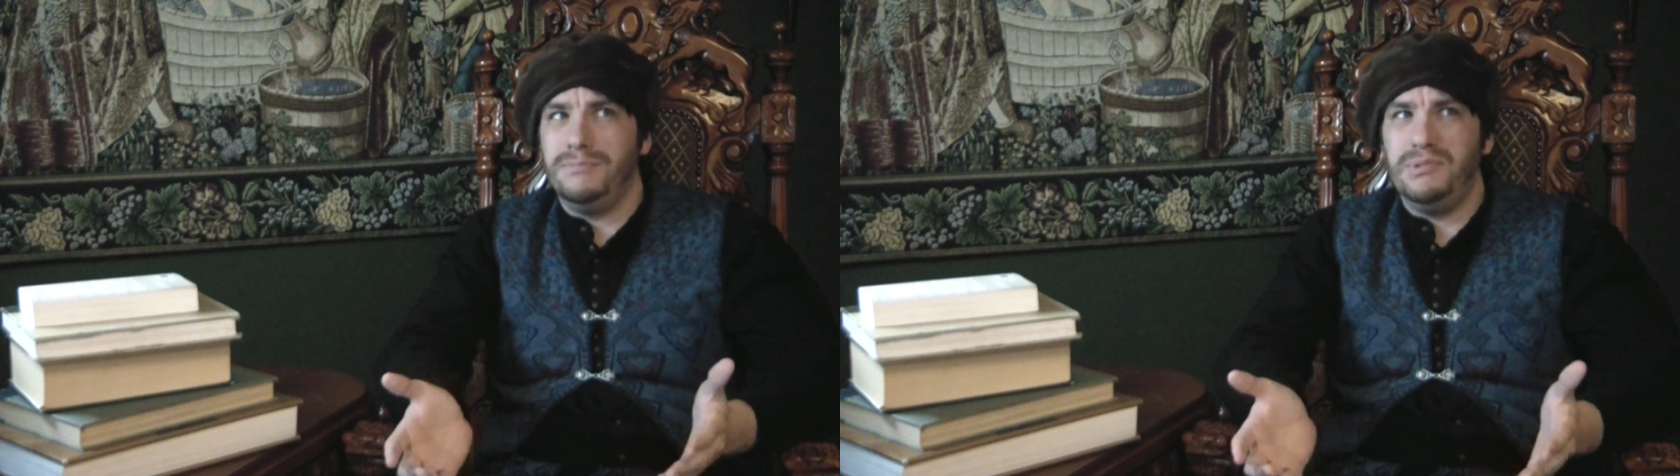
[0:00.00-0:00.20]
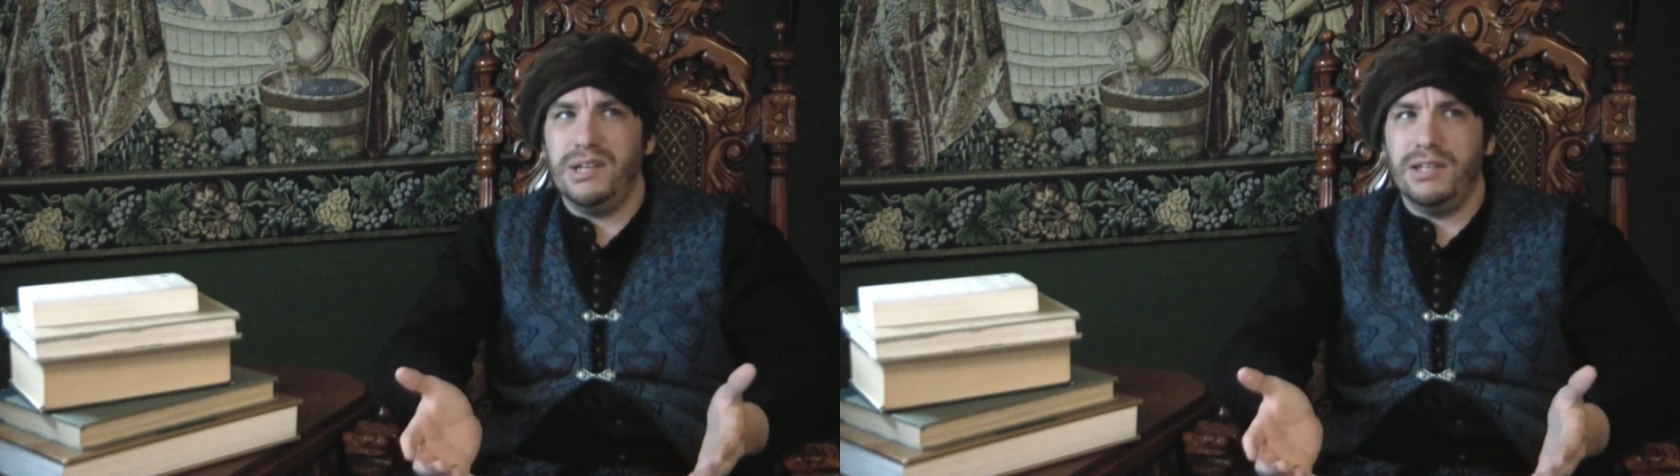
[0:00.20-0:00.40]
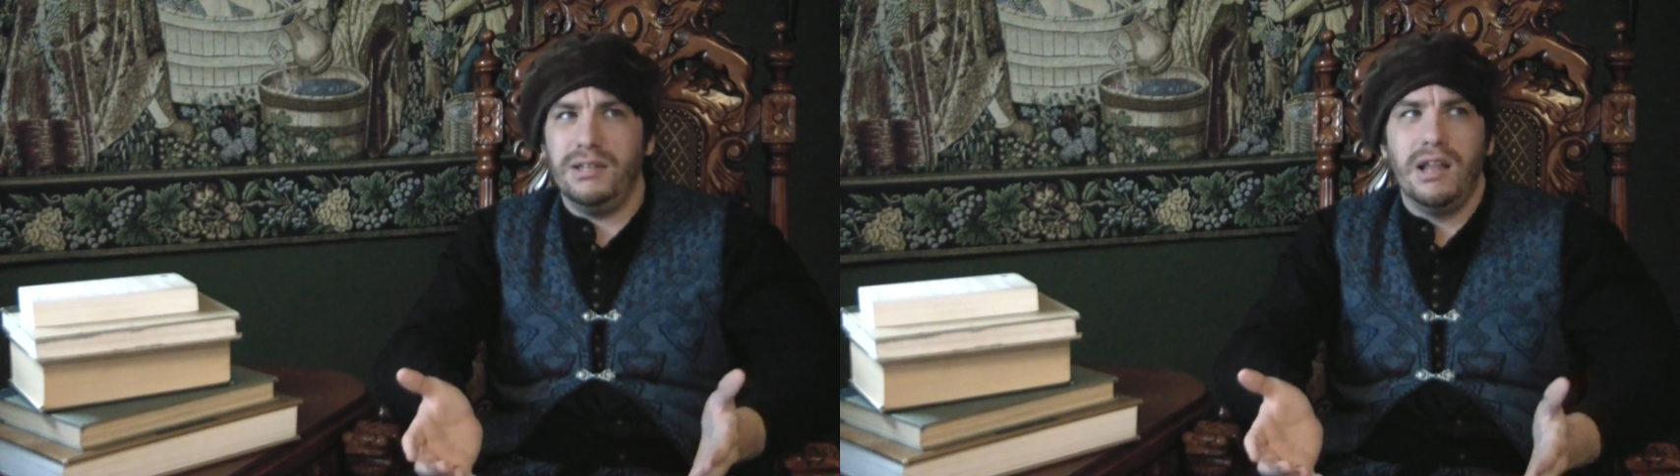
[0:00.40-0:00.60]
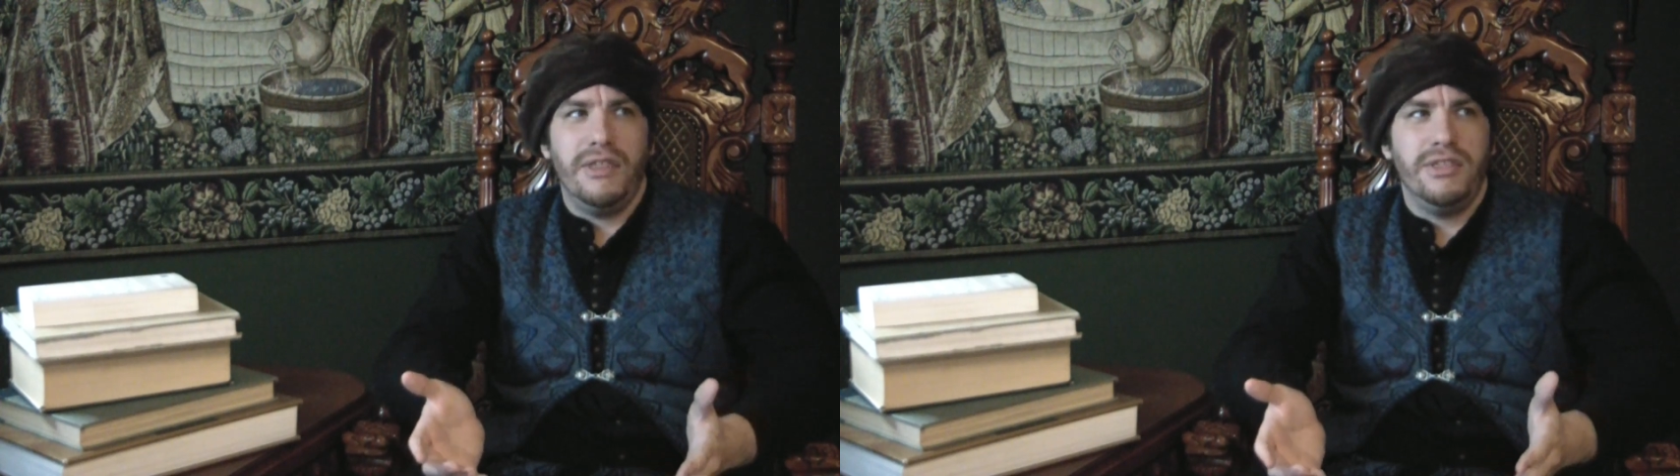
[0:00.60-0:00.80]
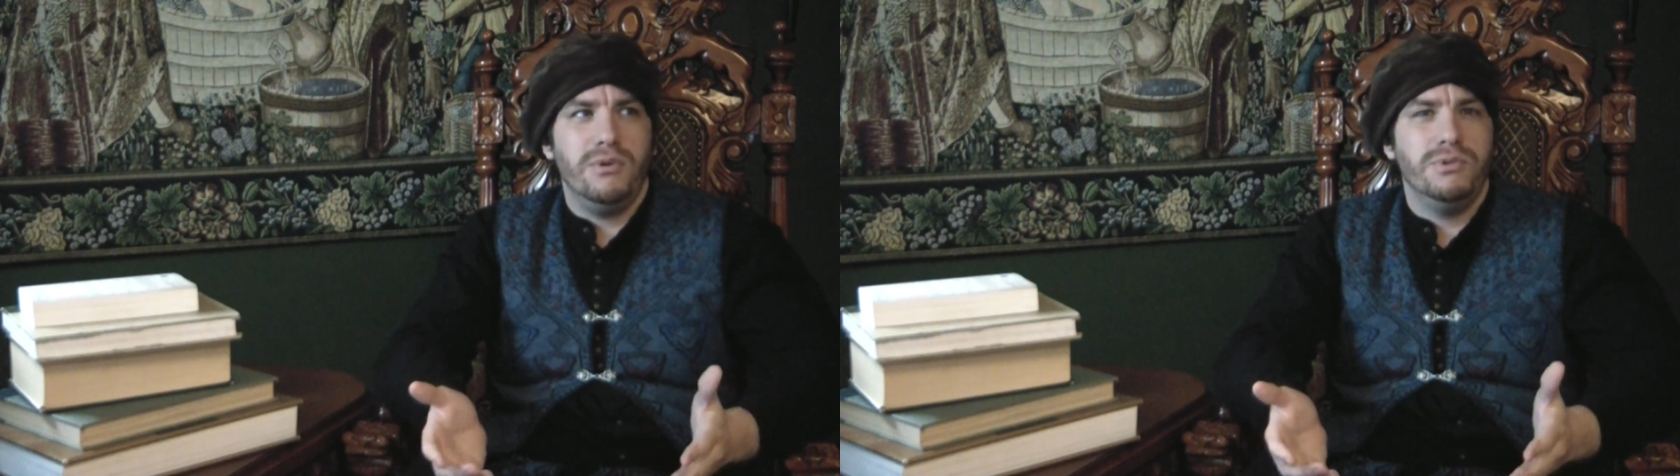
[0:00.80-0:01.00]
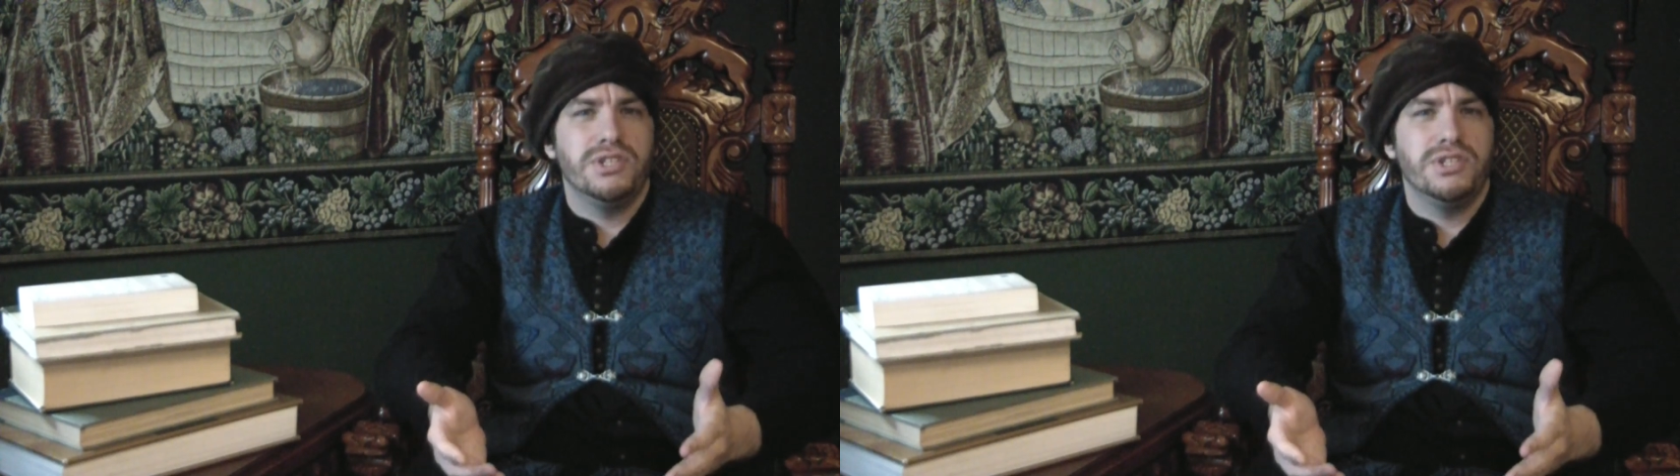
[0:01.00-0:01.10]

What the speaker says: but nothing was